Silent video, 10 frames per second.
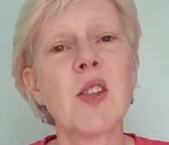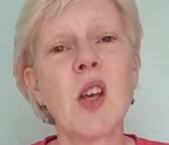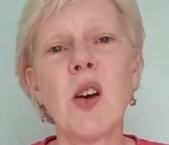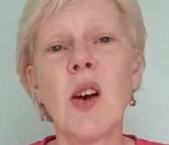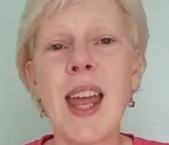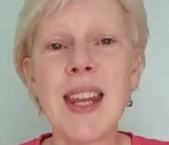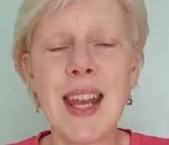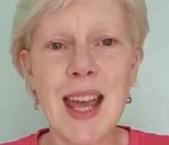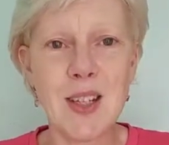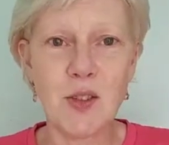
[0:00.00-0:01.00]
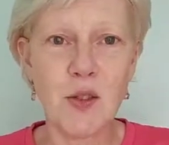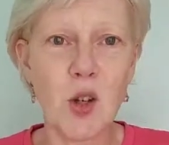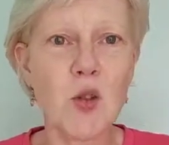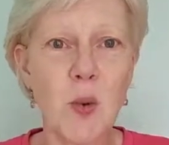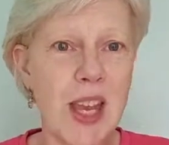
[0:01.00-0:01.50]
So any kind
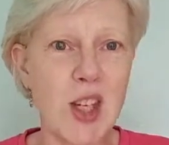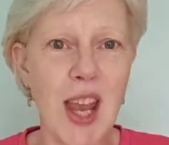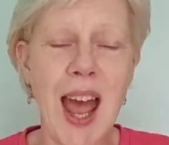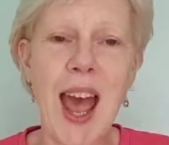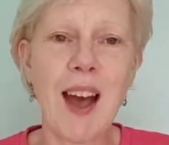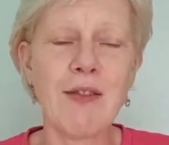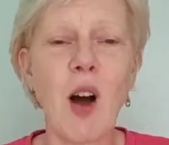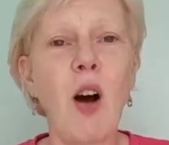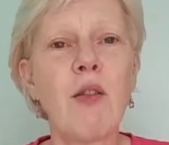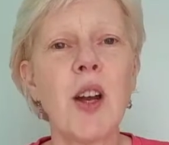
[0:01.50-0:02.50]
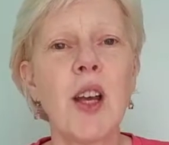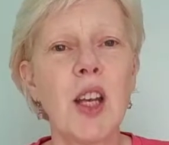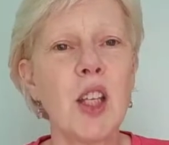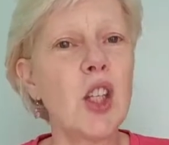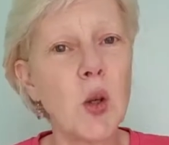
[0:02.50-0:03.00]
of good ways you have of
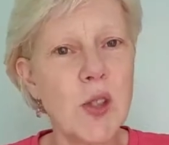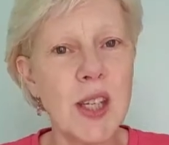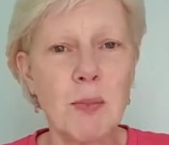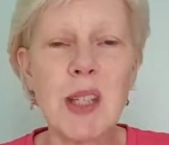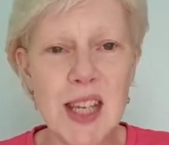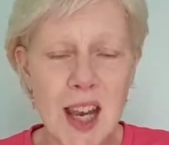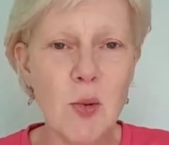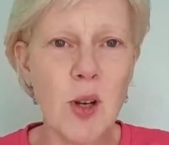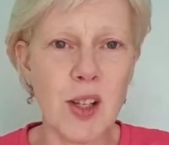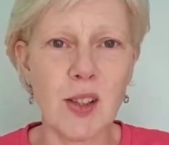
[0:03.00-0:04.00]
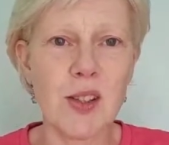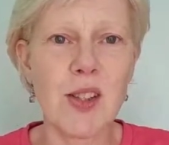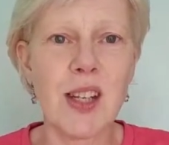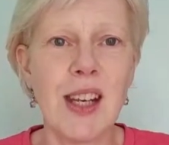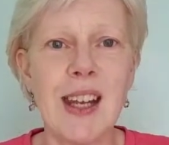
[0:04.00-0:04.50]
using
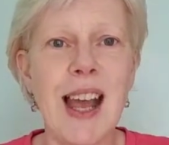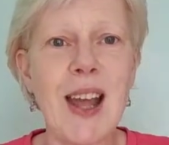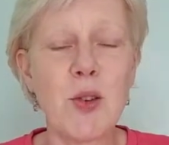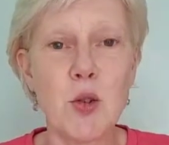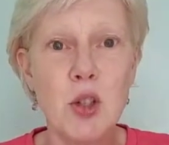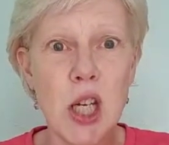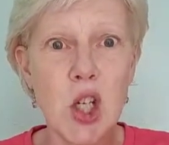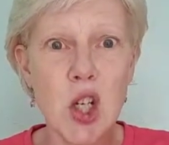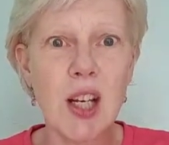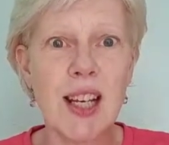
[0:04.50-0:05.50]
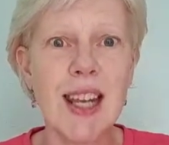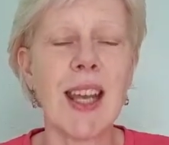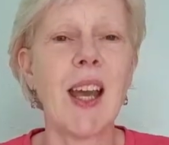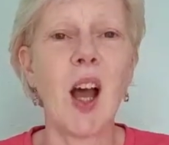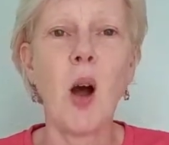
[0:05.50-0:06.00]
materials, either
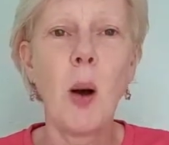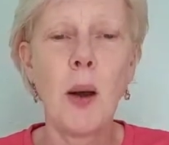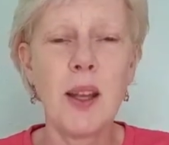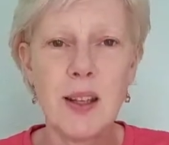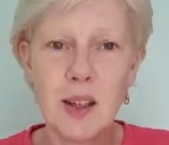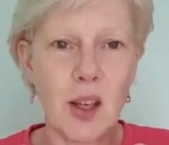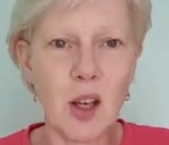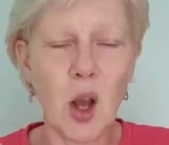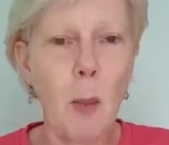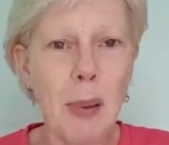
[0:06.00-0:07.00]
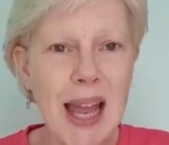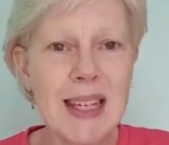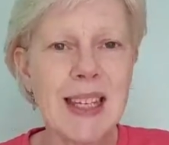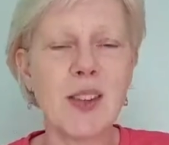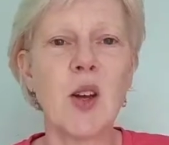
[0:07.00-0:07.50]
traditionally or you're
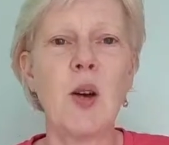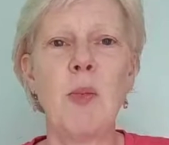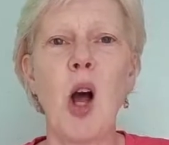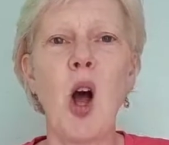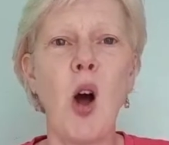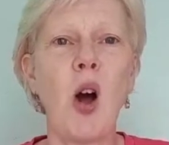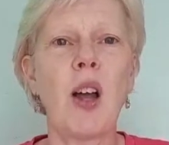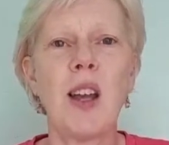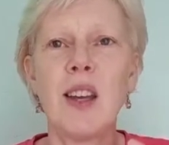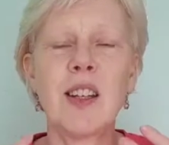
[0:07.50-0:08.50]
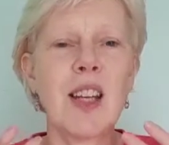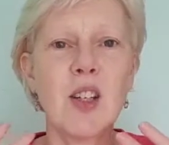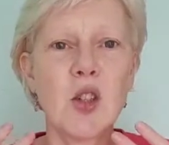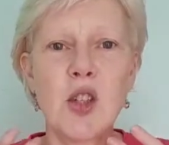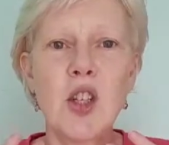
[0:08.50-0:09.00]
combining them, or
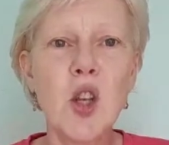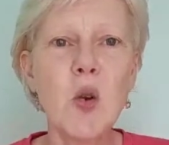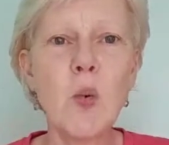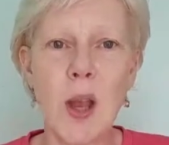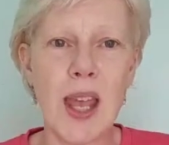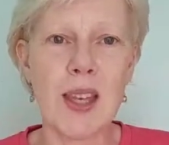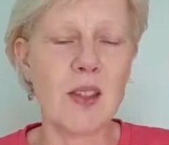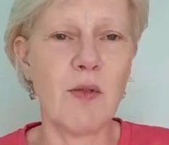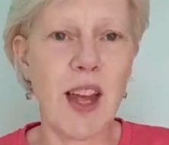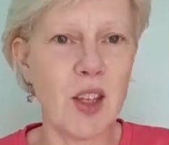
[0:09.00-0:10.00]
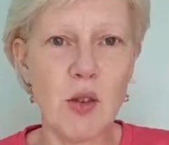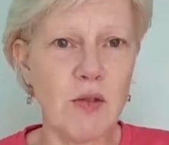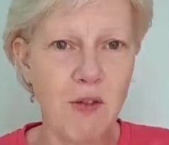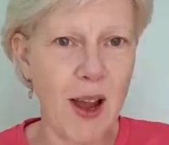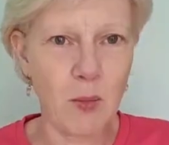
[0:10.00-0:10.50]
kind of just new ways of that
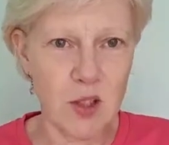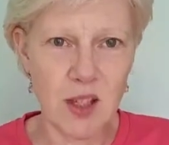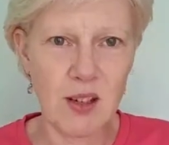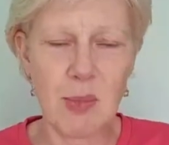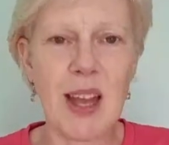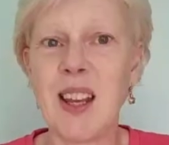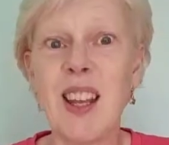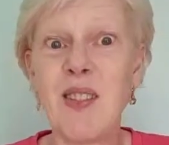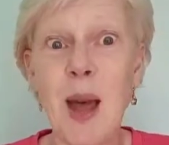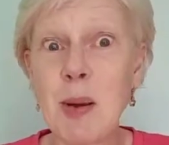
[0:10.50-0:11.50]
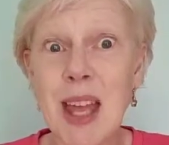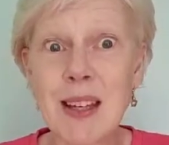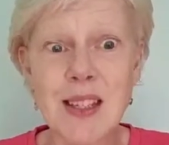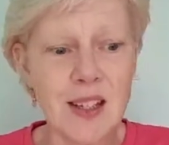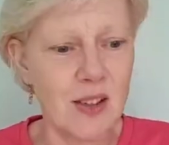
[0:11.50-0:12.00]
you've found by kind of happy
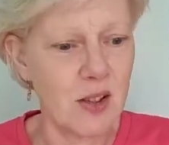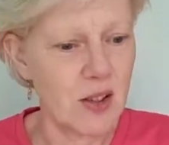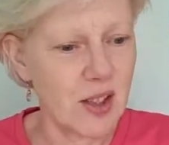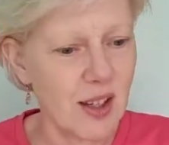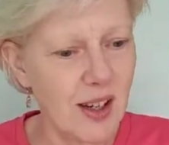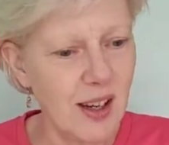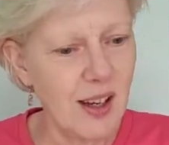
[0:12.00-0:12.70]
accidents.